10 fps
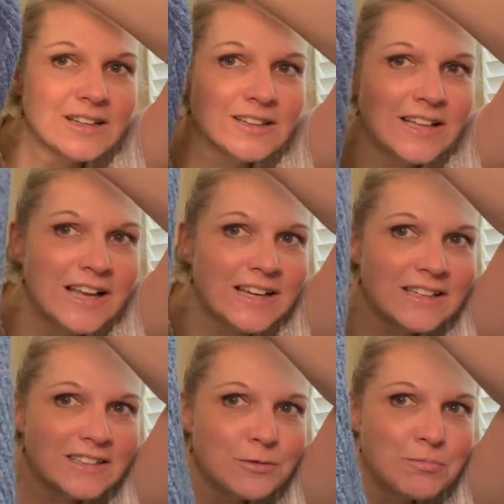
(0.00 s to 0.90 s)
like
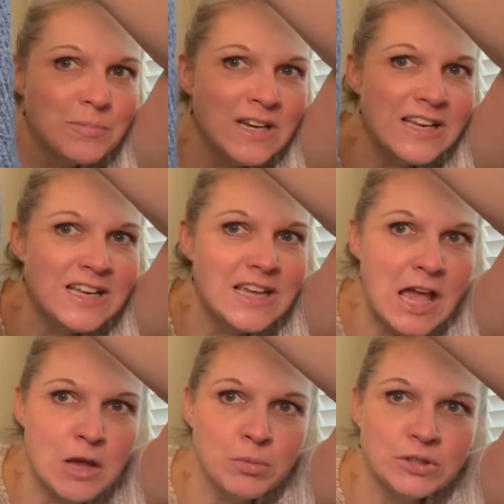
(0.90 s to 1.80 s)
mini
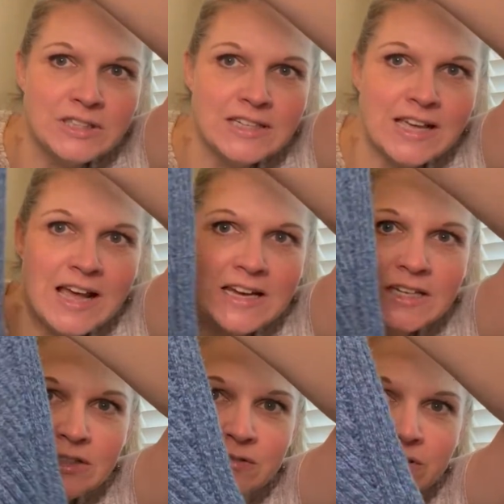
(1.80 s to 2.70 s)
cable knit kind of